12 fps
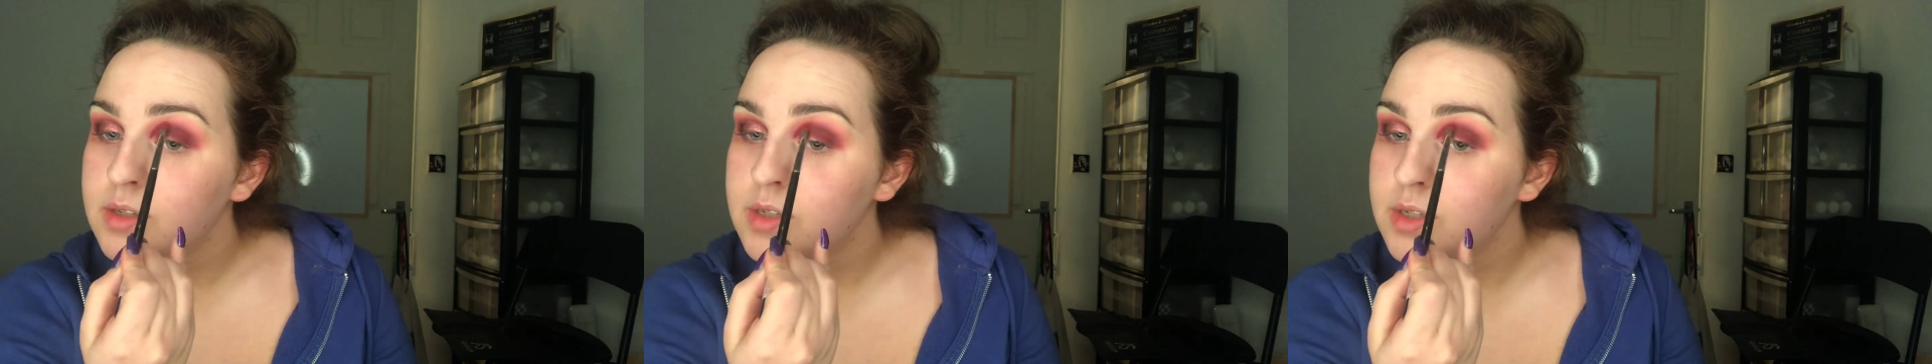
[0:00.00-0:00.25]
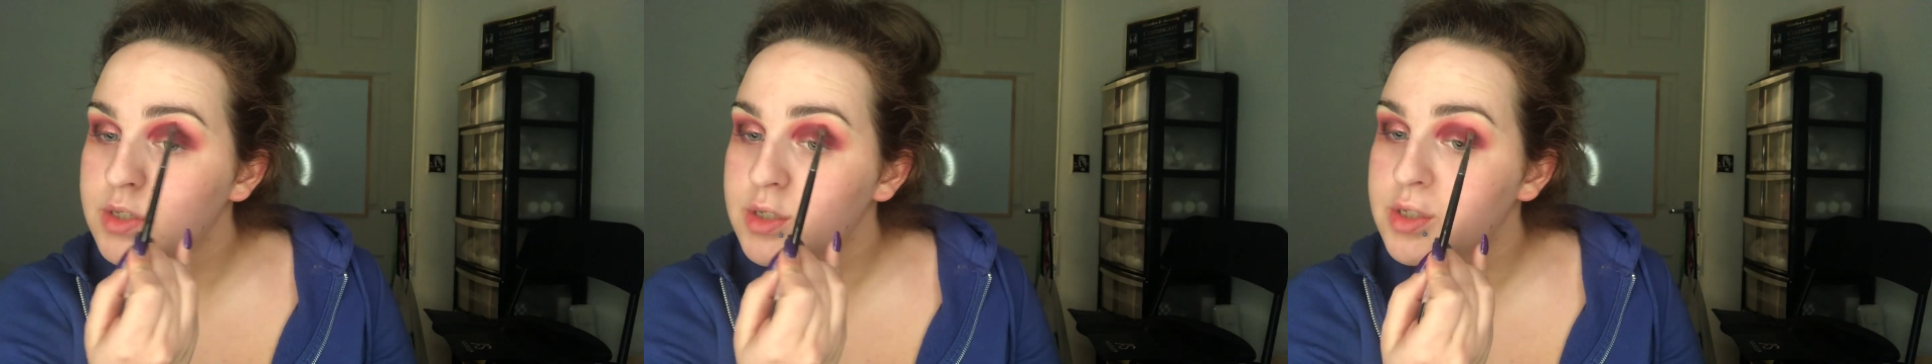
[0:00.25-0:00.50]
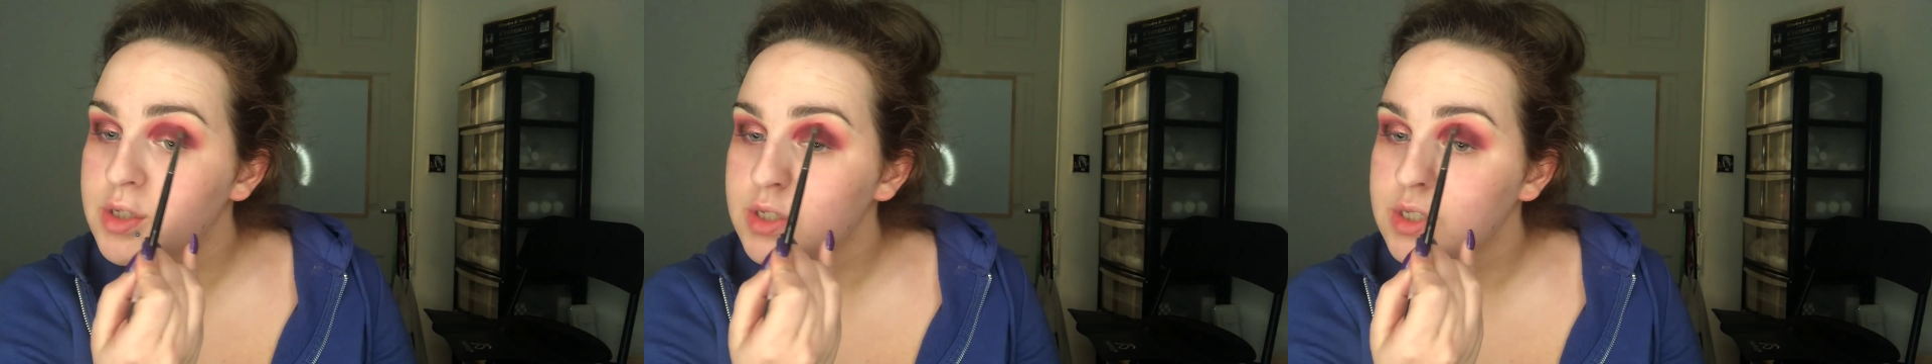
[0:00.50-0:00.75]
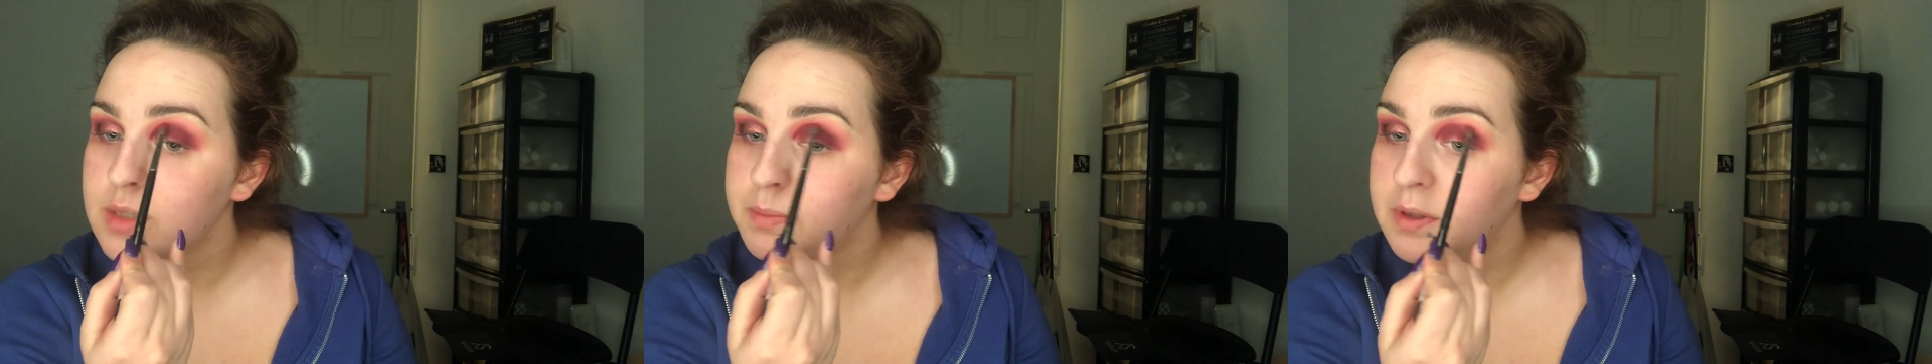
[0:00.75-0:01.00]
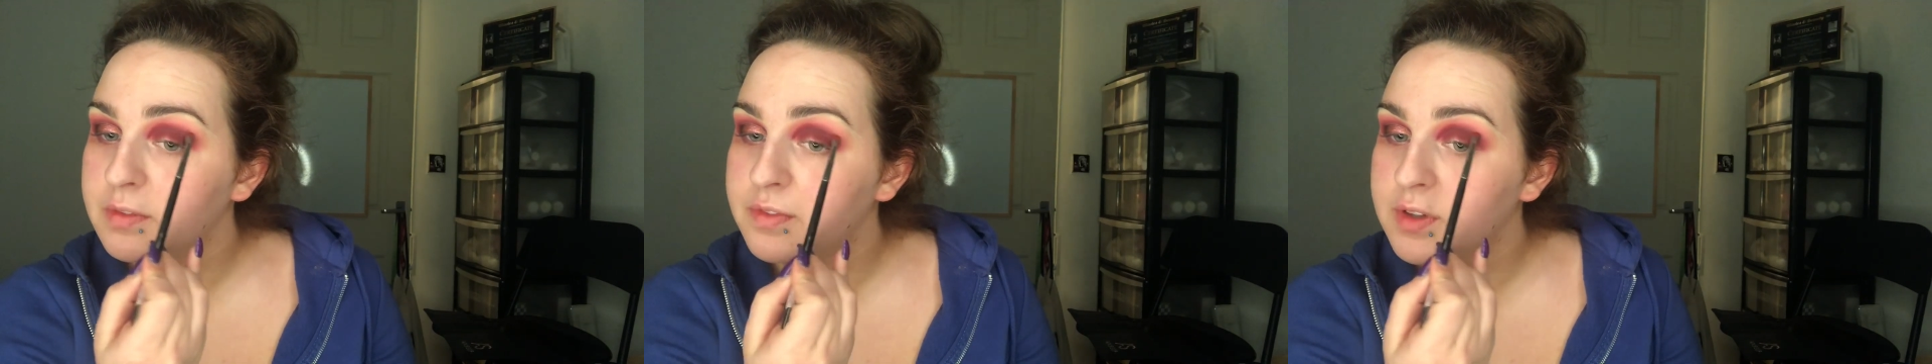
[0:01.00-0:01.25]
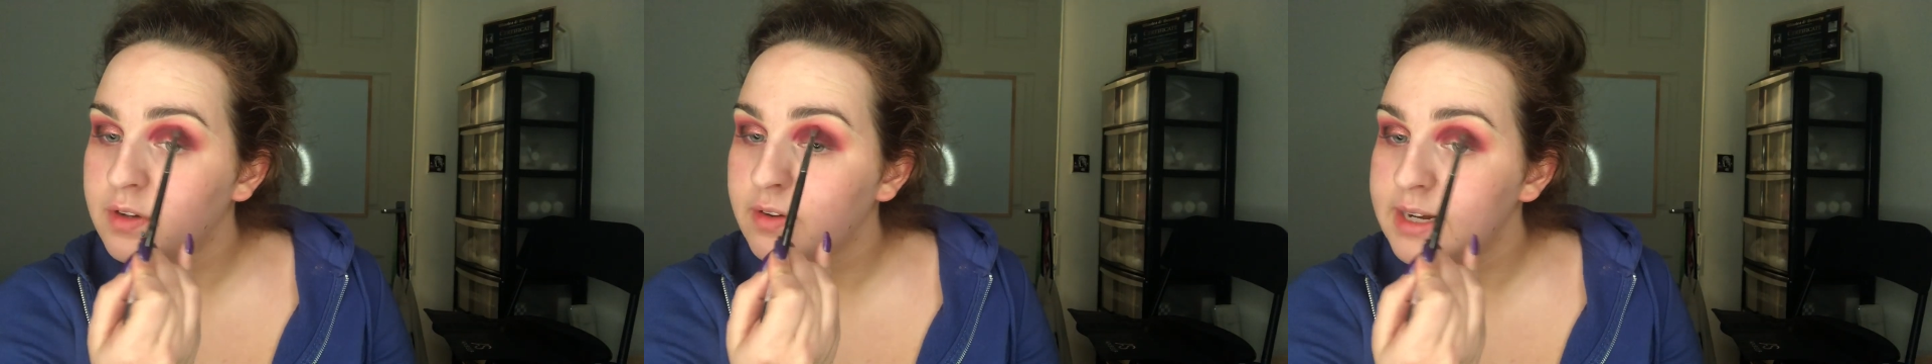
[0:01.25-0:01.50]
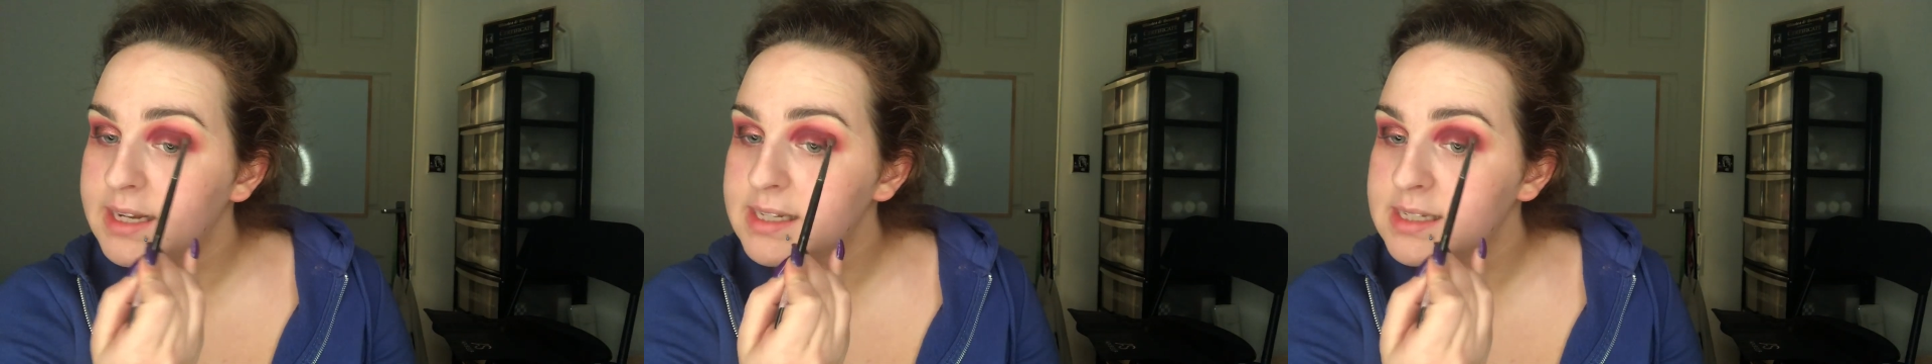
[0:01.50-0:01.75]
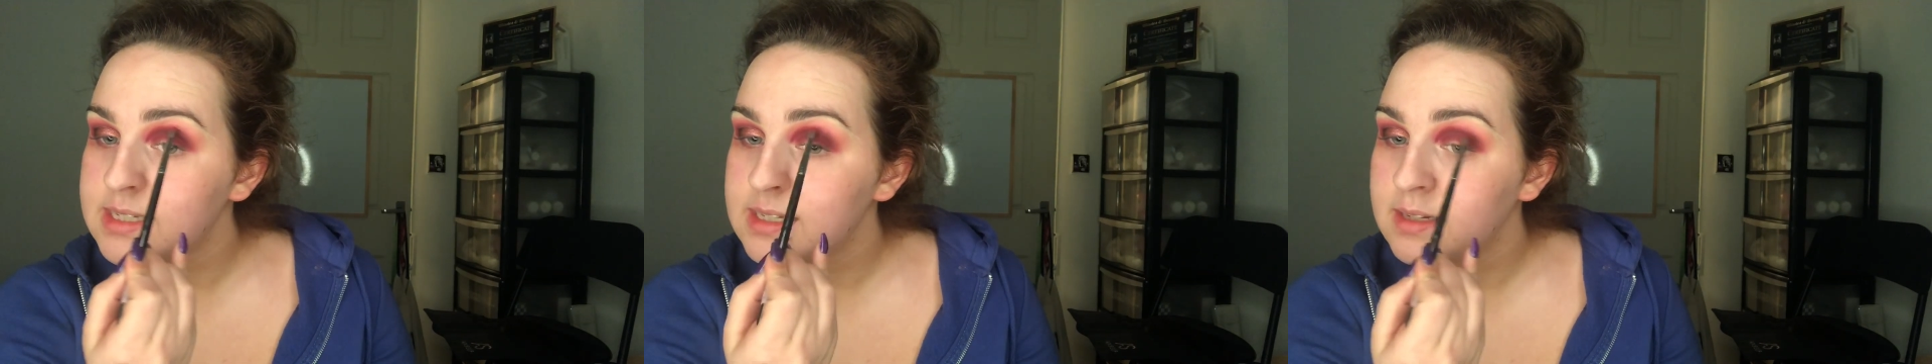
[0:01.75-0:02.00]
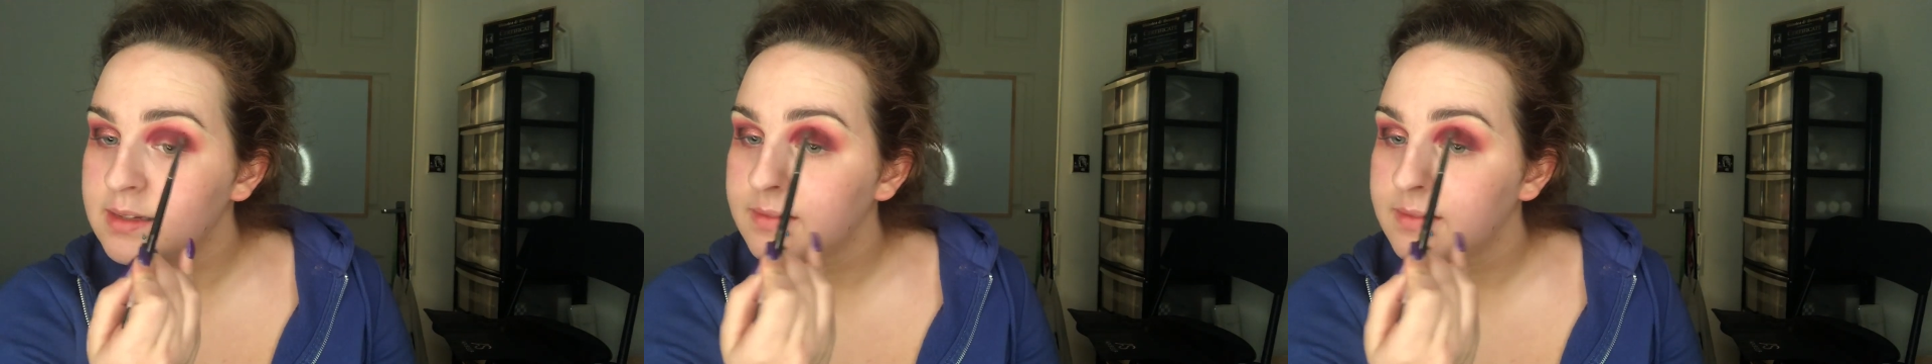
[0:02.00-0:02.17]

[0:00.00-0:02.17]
to just above the crease,